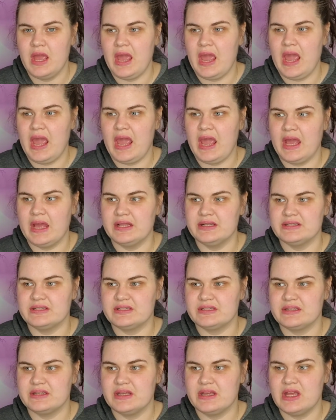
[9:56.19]

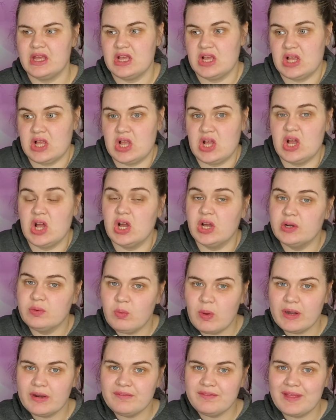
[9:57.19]
And could
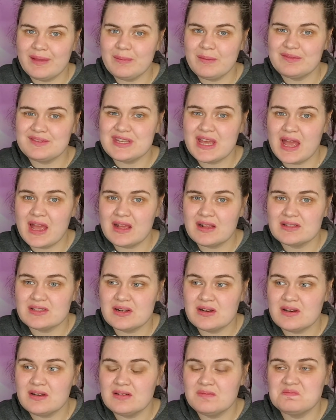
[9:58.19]
one of them have attacked
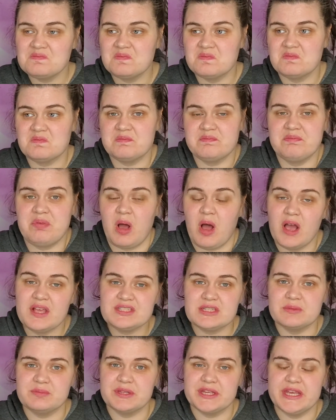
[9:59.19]
her?
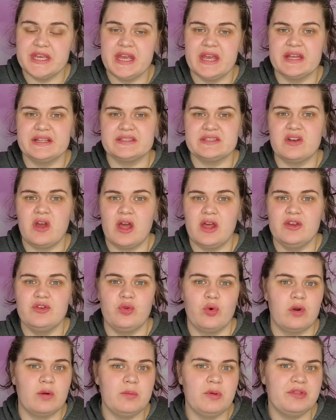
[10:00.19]
Possibly. It's not a
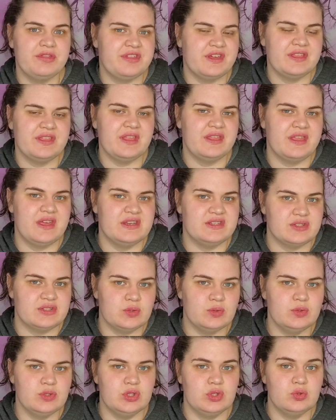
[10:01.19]
normal thing that they
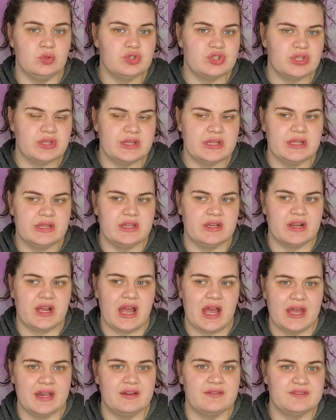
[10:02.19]
do. Usually they're kind of